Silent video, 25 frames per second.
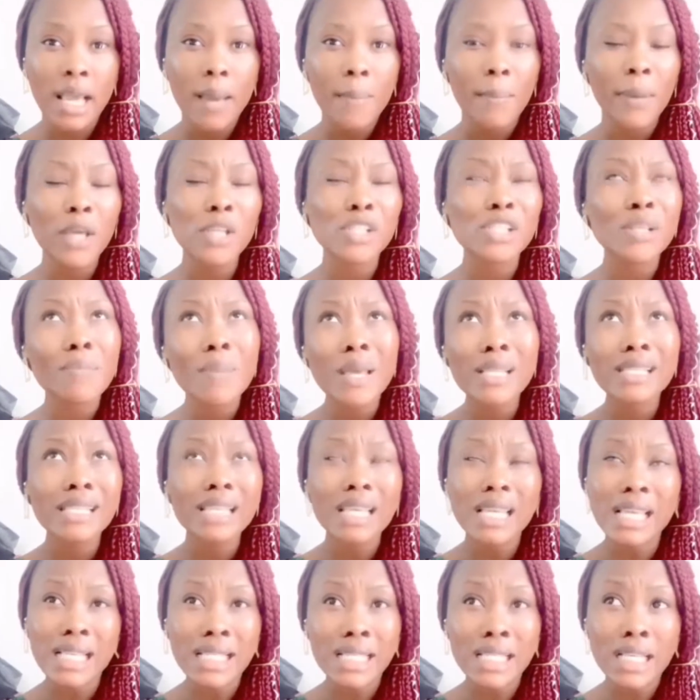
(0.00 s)
because it makes
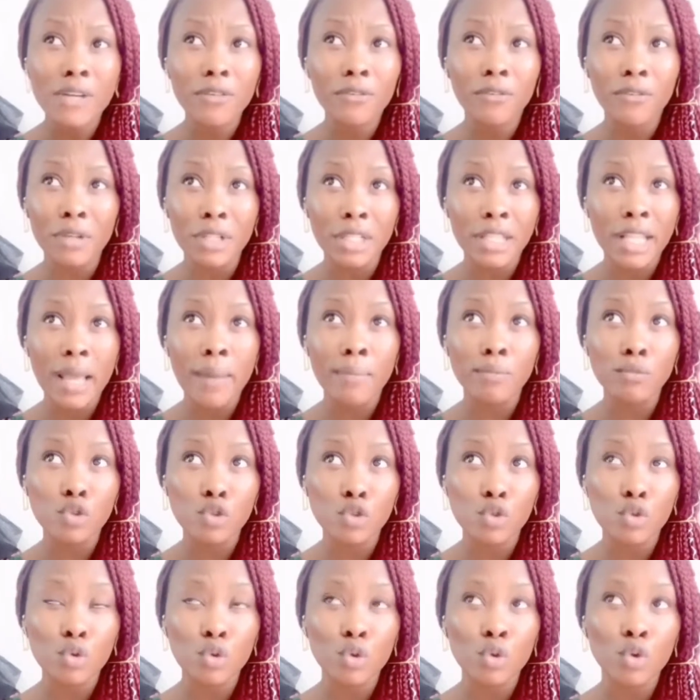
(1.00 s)
it easier for them
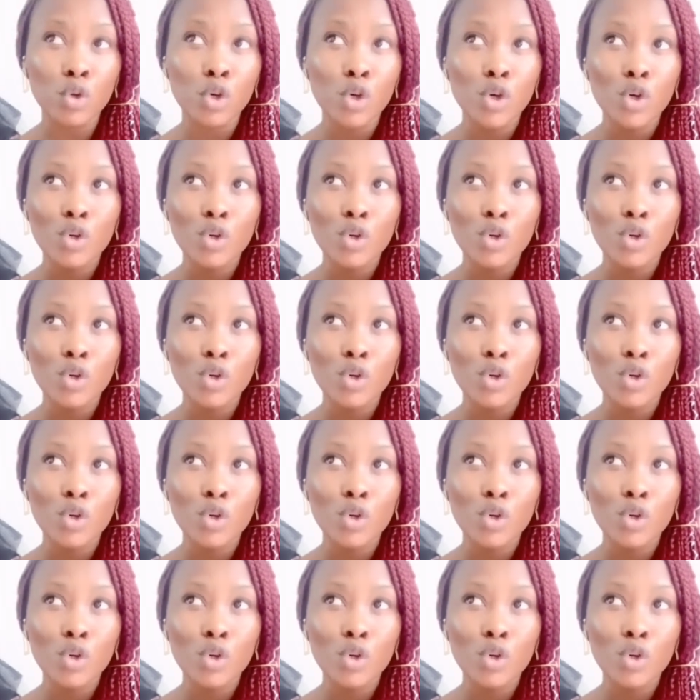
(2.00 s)
to